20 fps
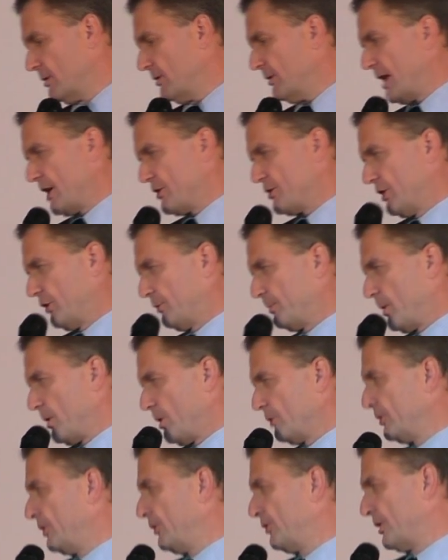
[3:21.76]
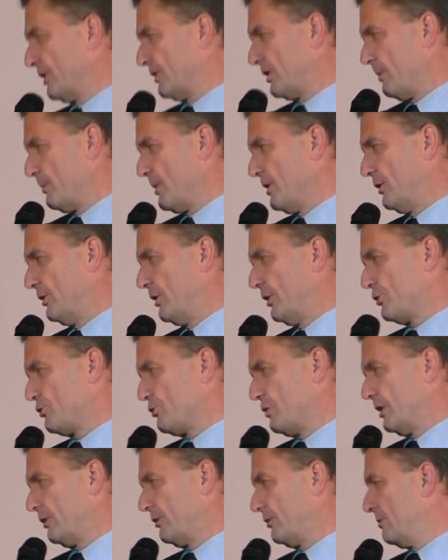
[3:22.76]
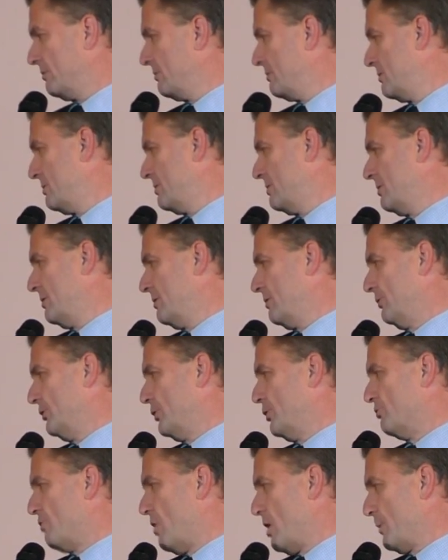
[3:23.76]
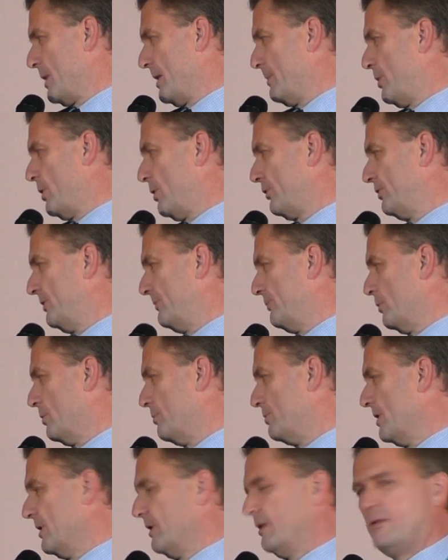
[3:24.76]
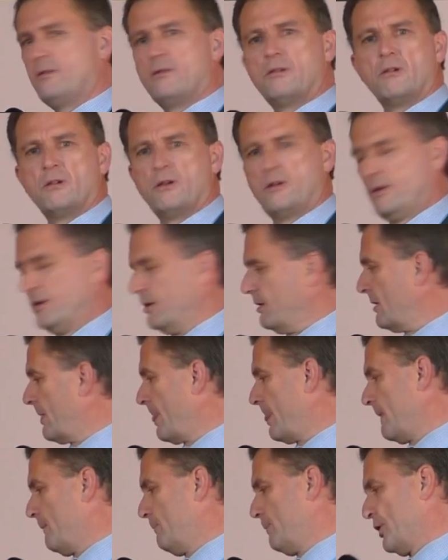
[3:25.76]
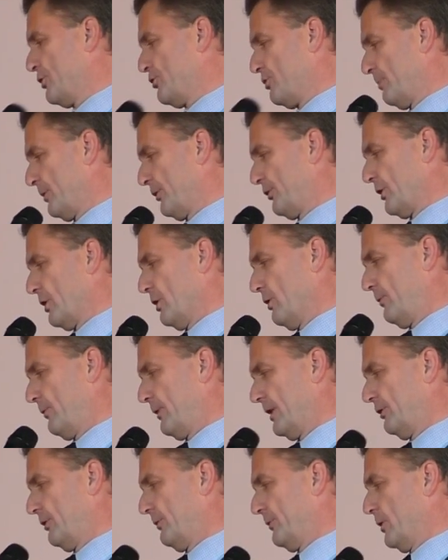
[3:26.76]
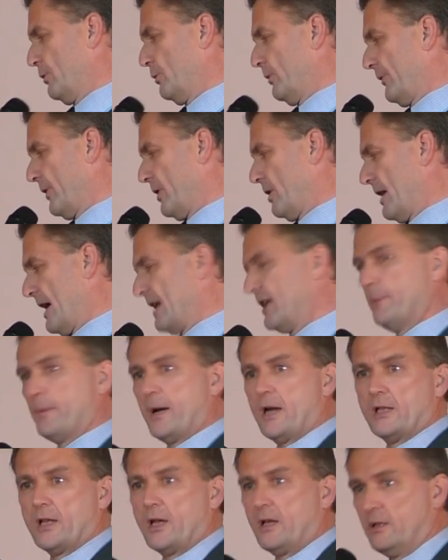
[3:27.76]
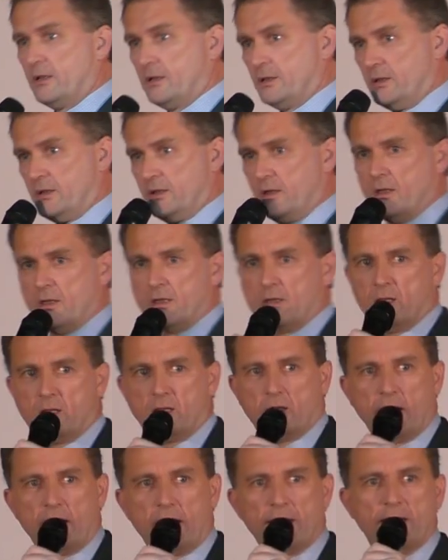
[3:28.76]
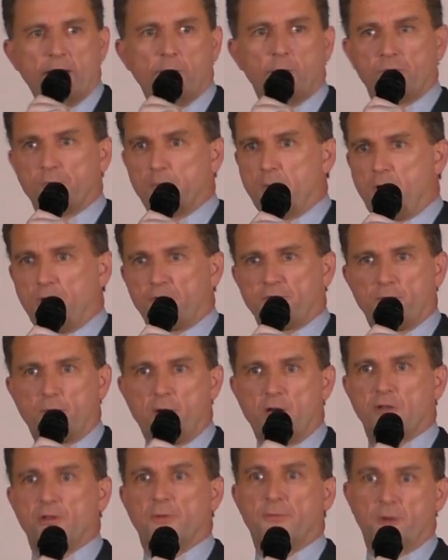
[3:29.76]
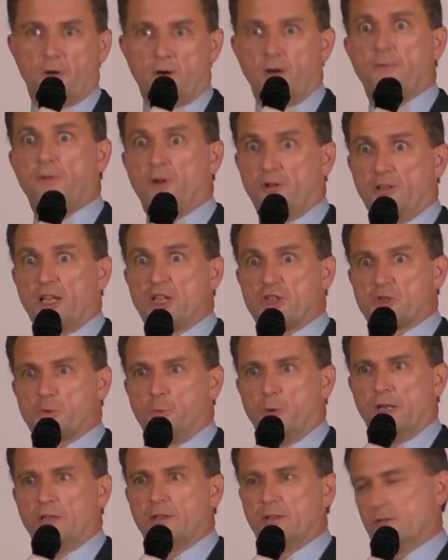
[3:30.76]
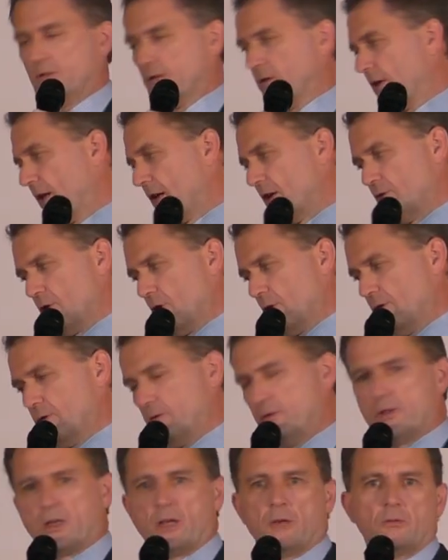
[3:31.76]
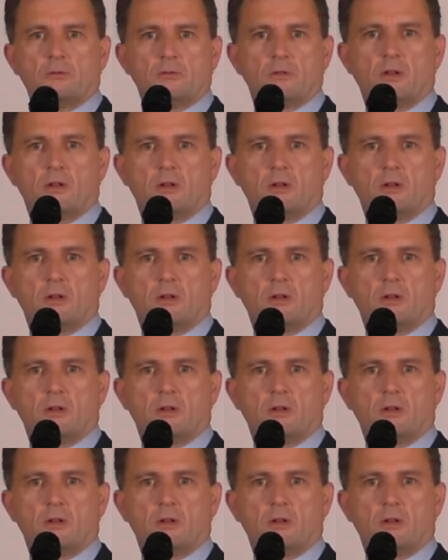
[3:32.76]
Nationalist Party set up in the district. New right-wing party for Britain. Picture of myself interviewed with Eddie Butler. Eddie was the mastermind of our election win later on, you know,